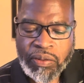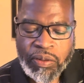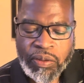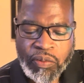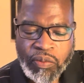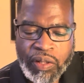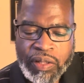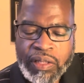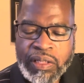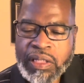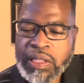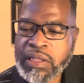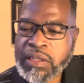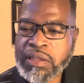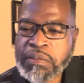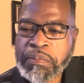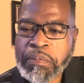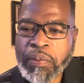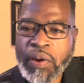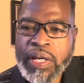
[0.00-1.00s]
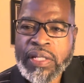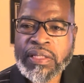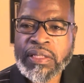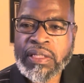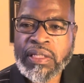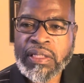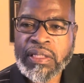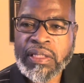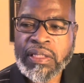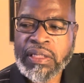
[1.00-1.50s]
We're
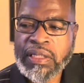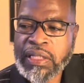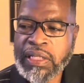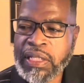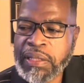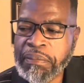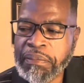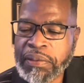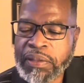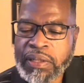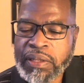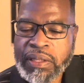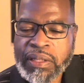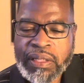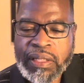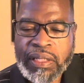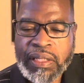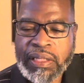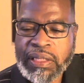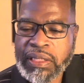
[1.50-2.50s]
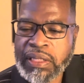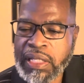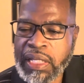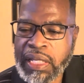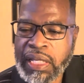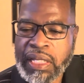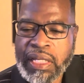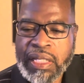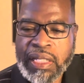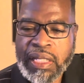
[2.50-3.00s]
pressing, keeping,
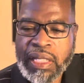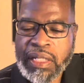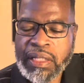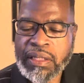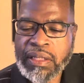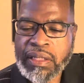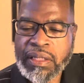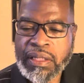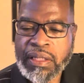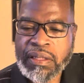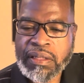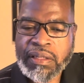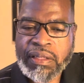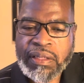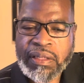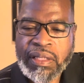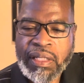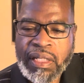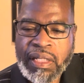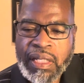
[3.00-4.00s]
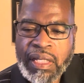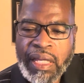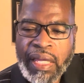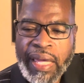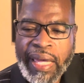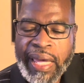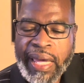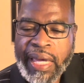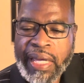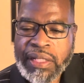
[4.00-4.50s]
digging into this
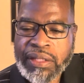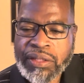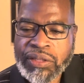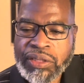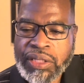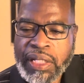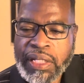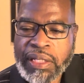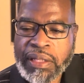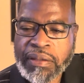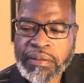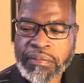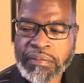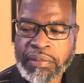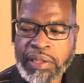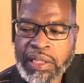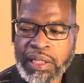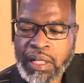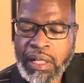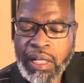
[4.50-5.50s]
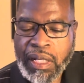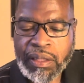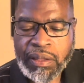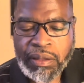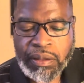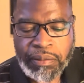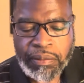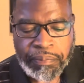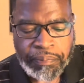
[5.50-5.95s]
handshake because